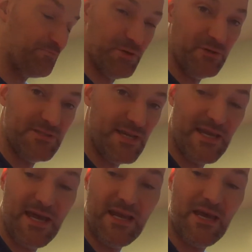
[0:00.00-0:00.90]
builds I
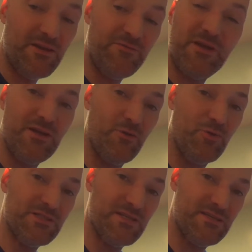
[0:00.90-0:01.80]
got out of it, it
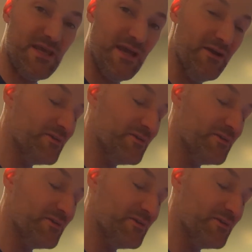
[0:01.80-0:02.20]
wasn't there.